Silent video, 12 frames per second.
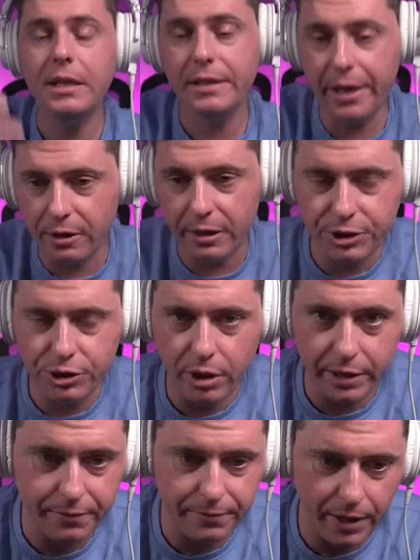Tether is
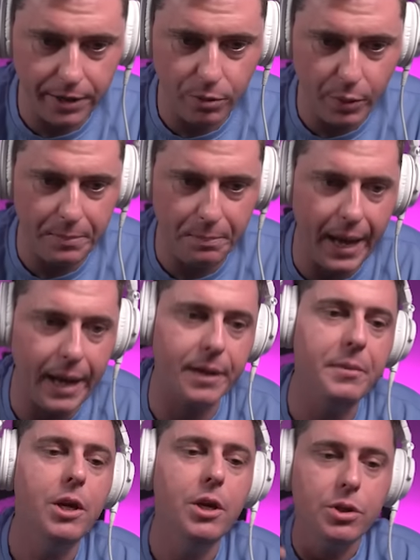trying to find a way back.
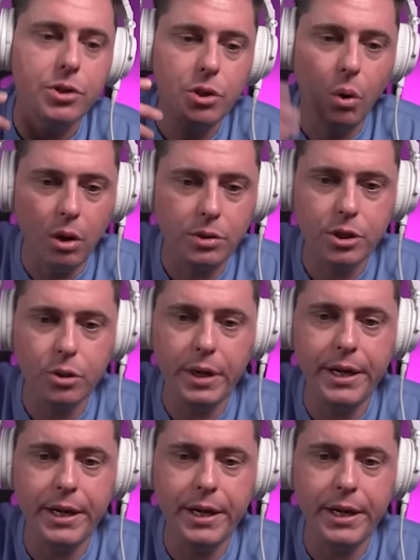So also